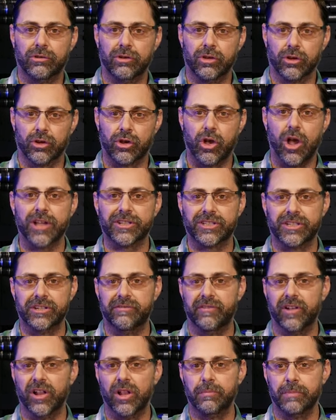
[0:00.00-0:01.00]
your cost of
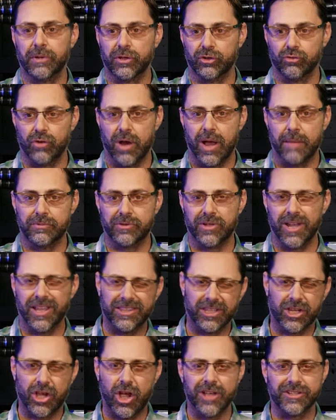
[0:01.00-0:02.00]
developing drops.
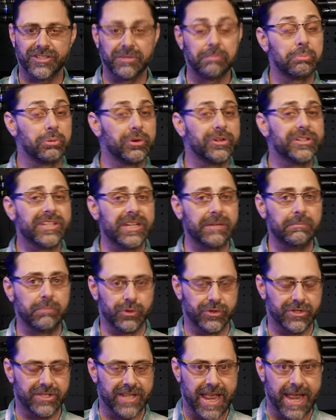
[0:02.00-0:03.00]
Not the cost of printing
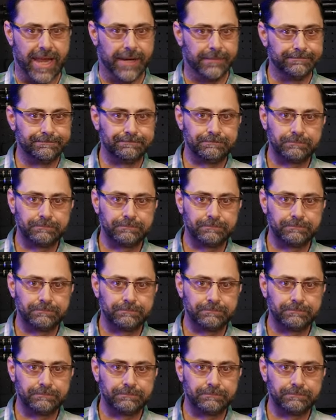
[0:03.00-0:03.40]
per se,